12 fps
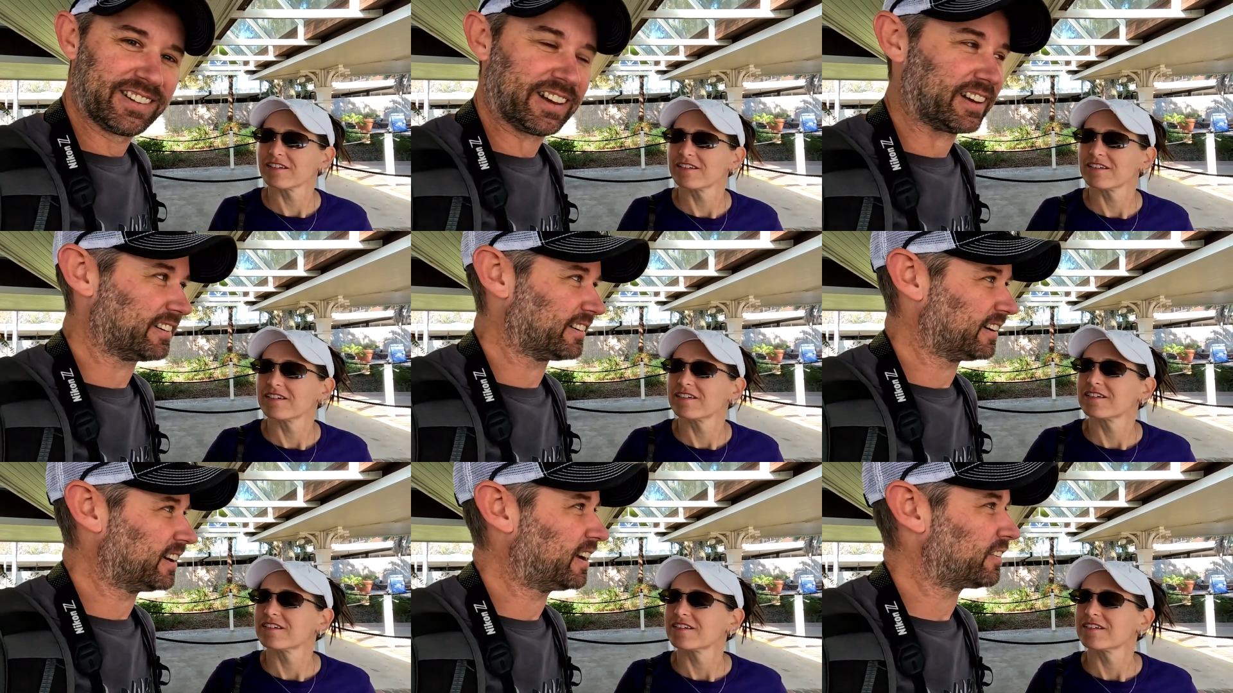Speaker 1: Yeah,
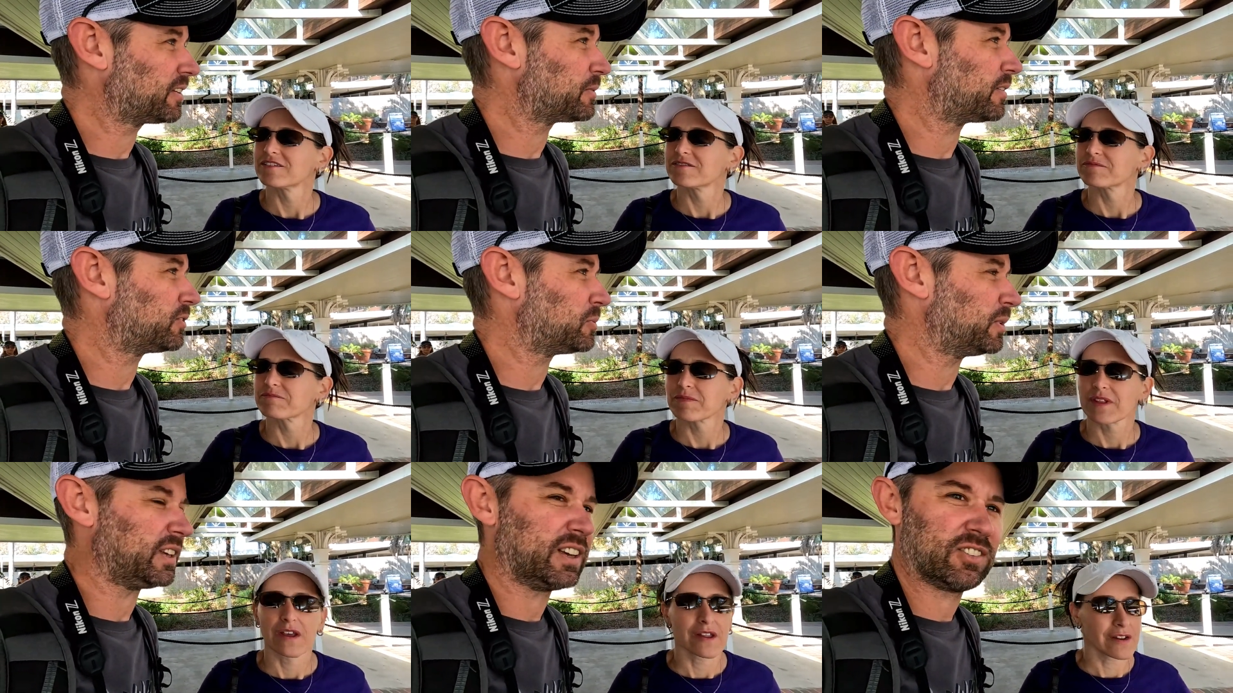I don't think we have
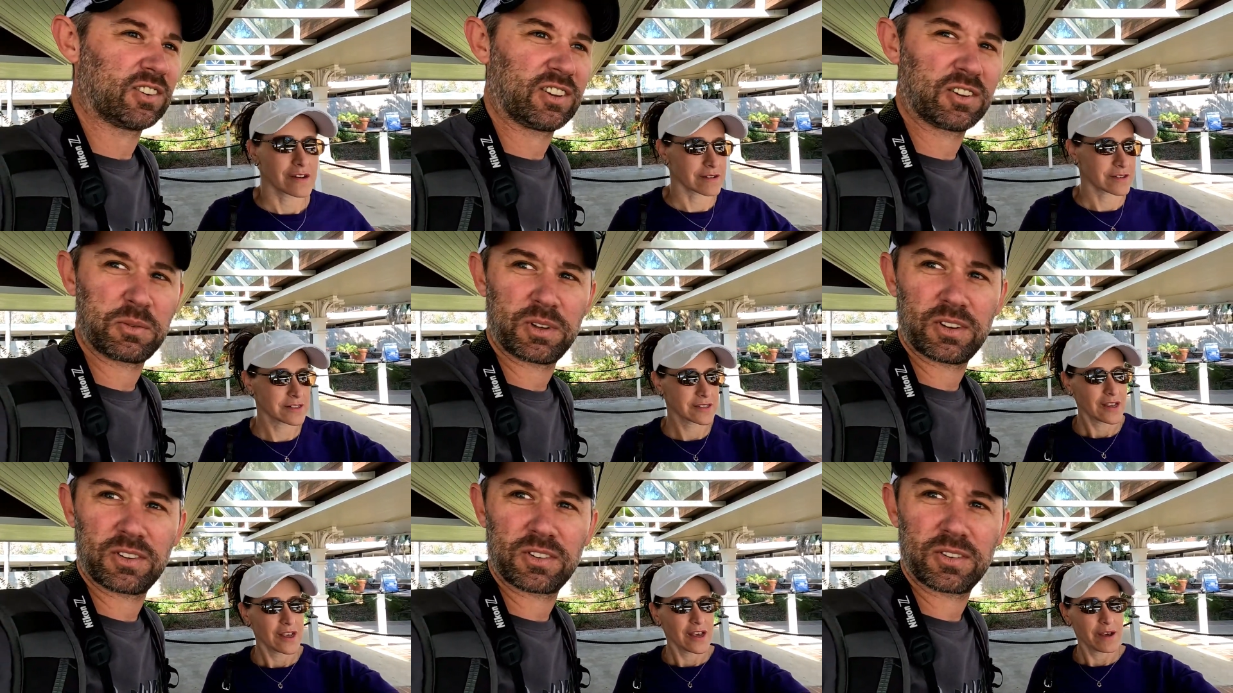too many
Speaker 2: kids no, on this
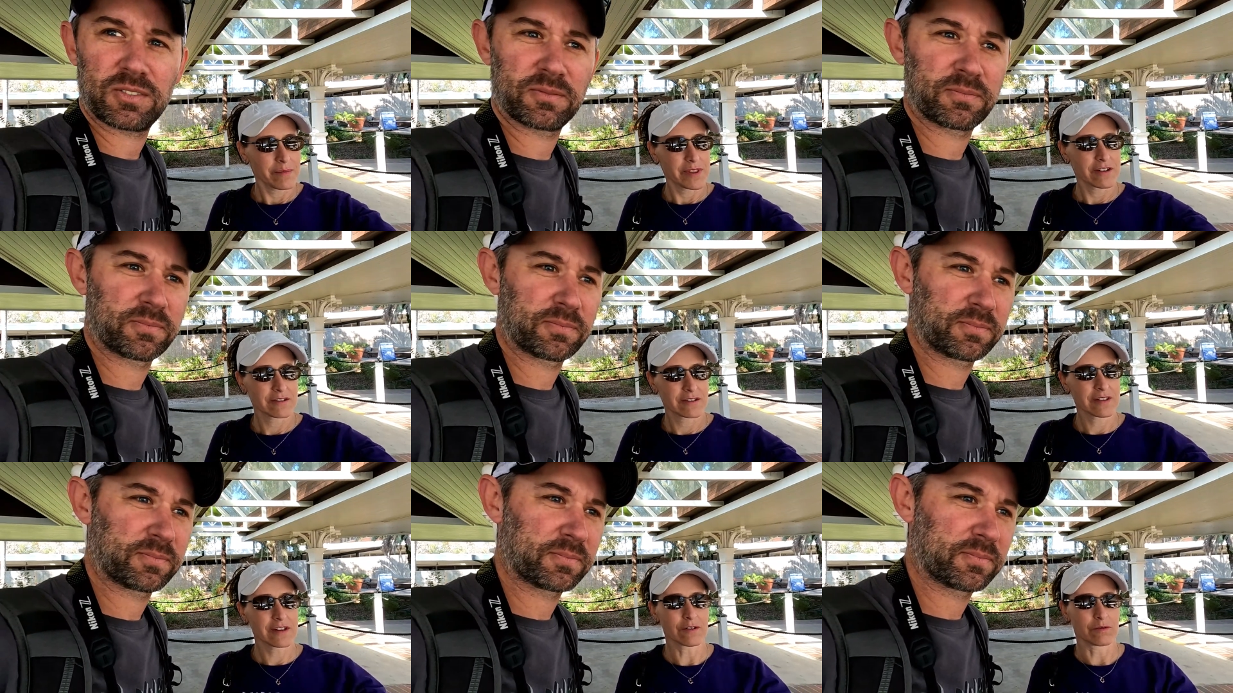one. I mean, there's
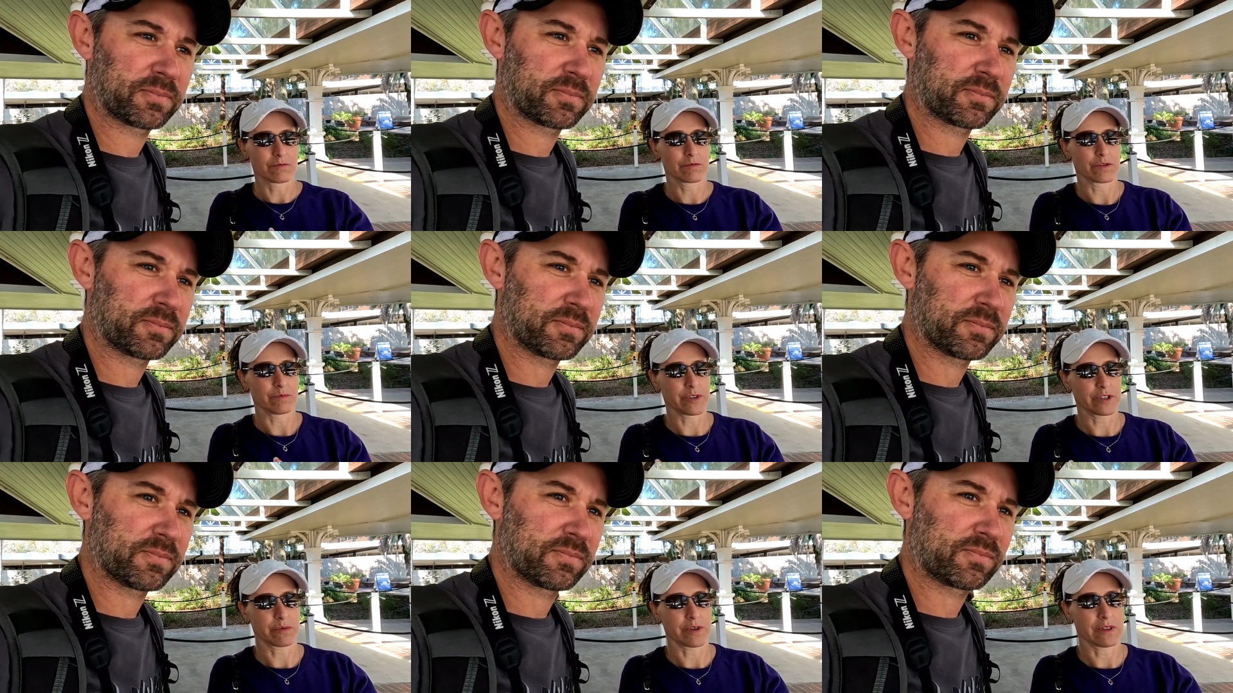little room
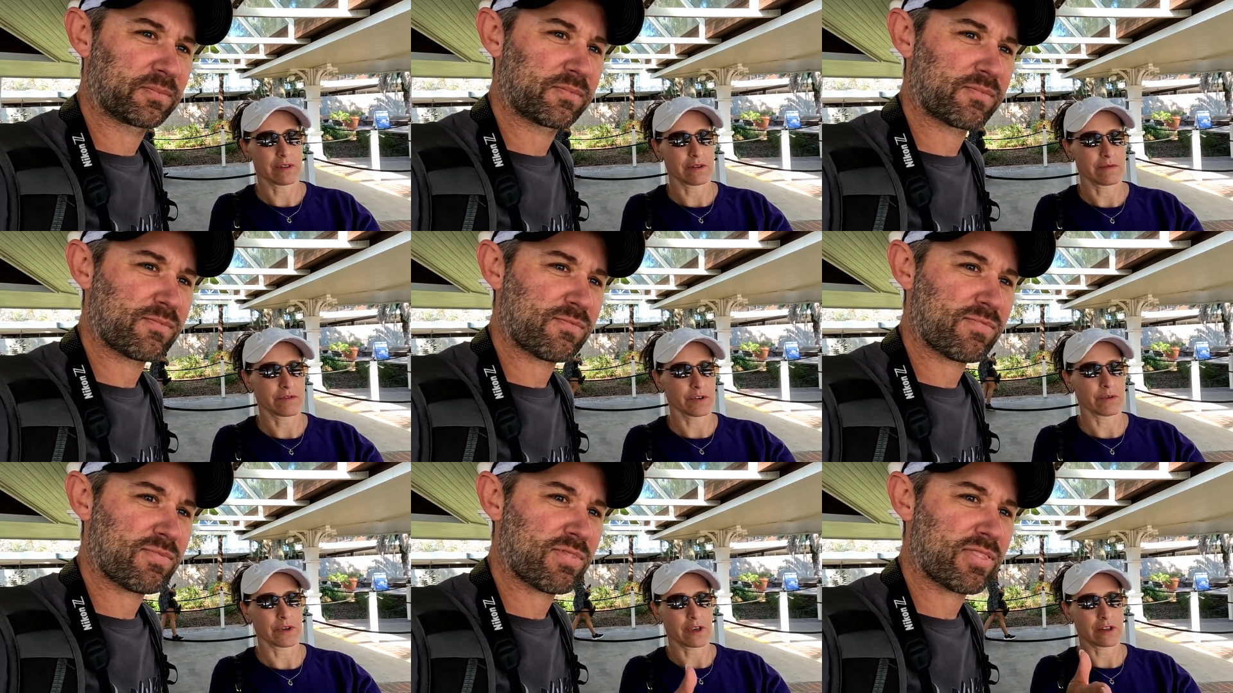between the
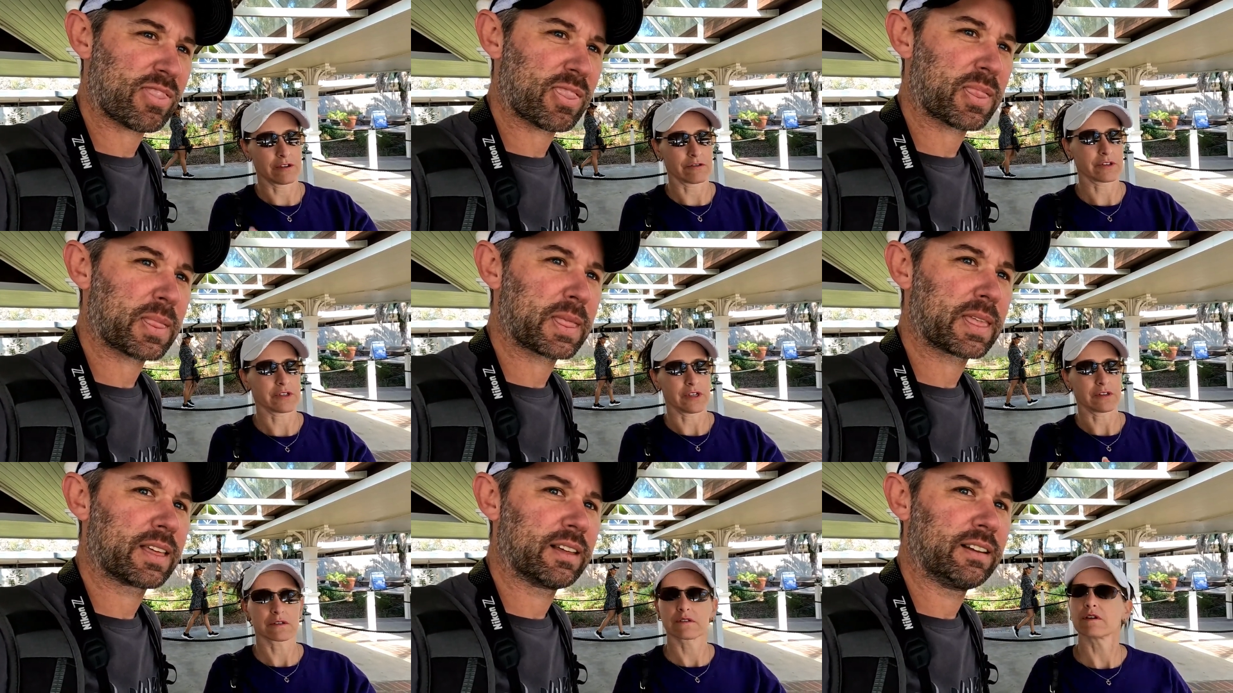viewing and your
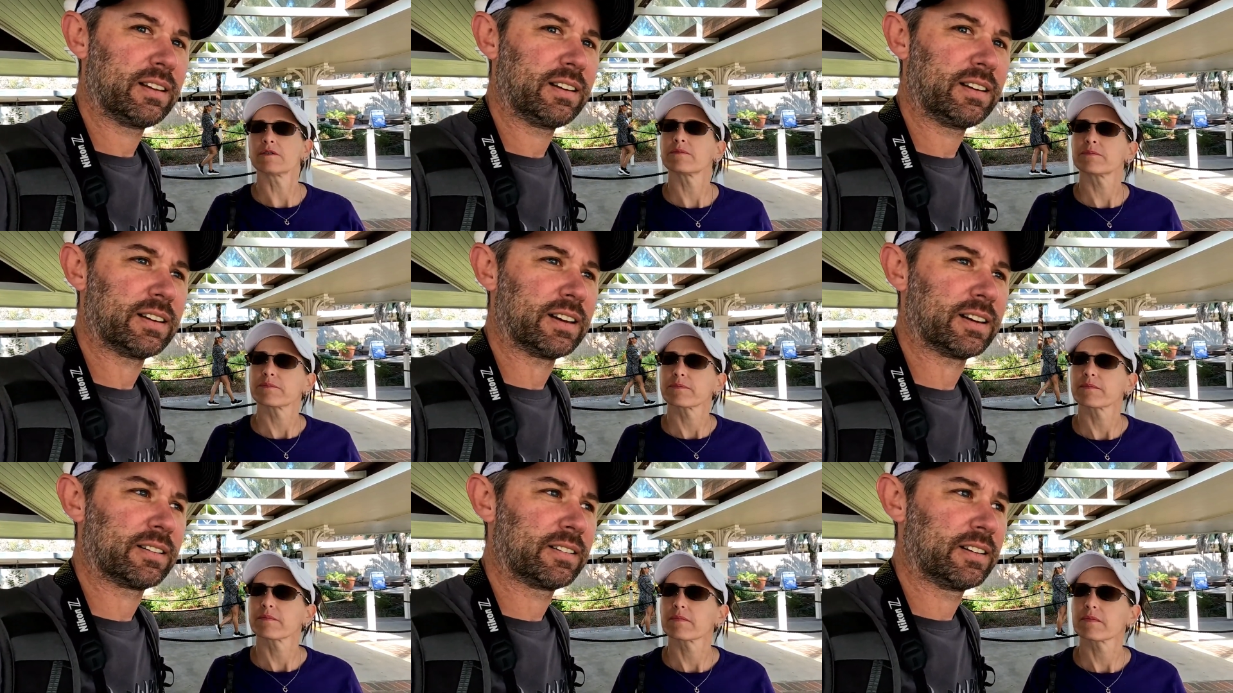seat, so.
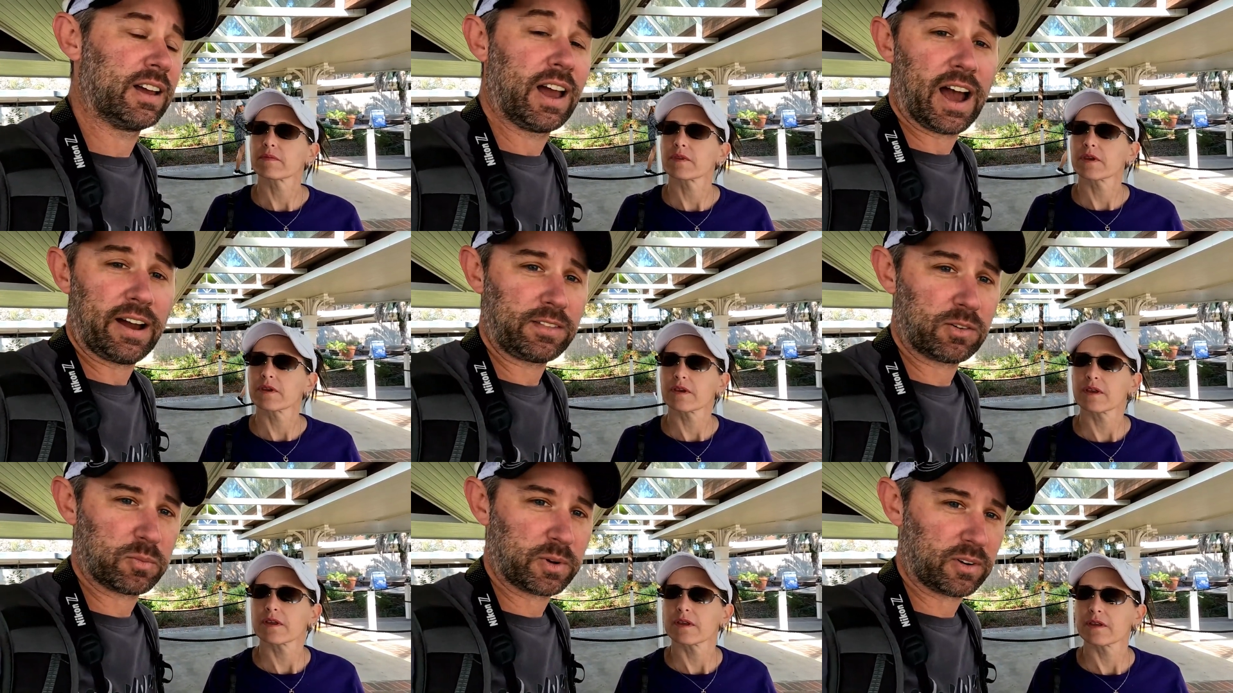Yeah,
Speaker 1: I've
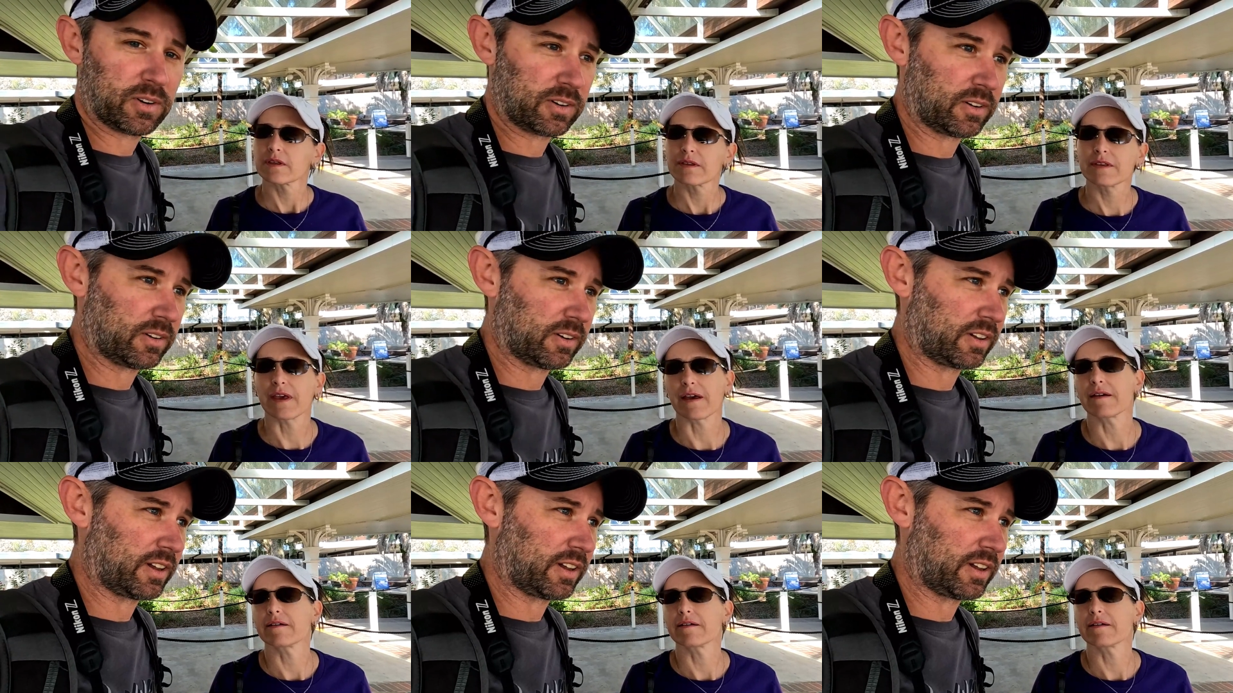never been on a, on a